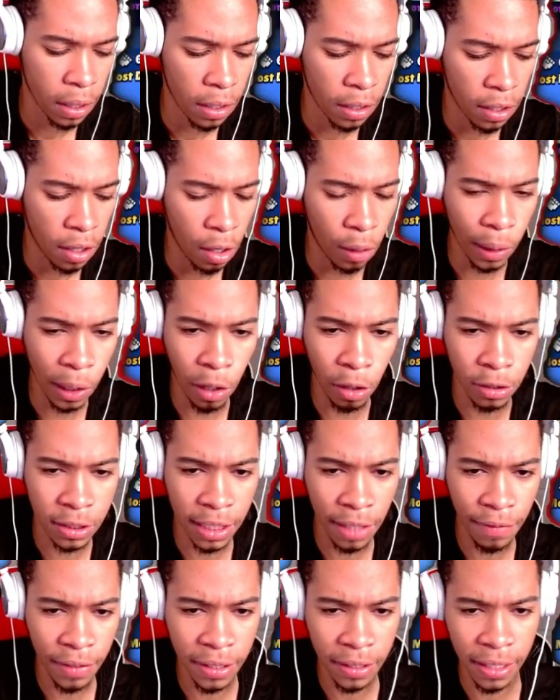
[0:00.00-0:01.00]
I would go
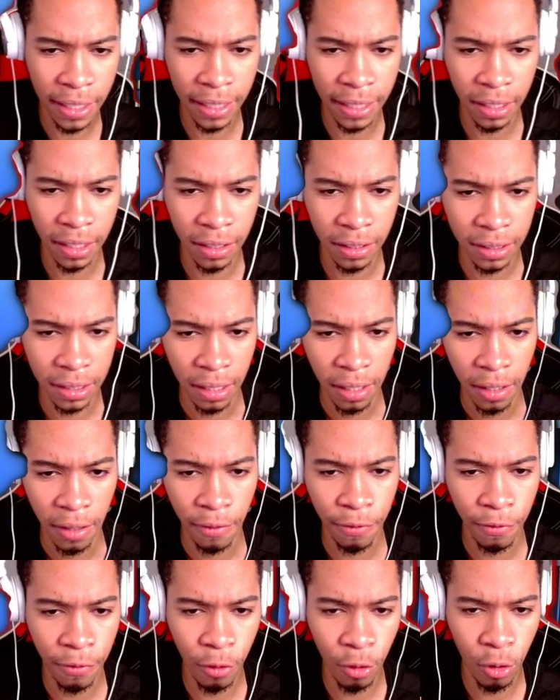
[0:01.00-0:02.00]
seven kills,
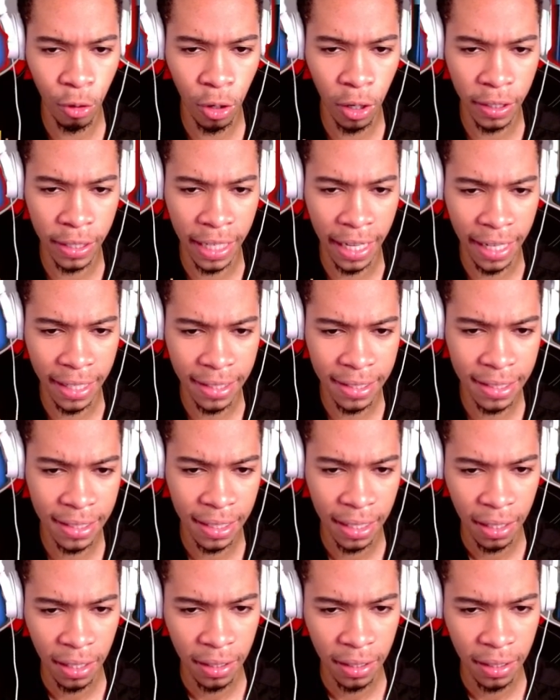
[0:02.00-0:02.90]
four deaths.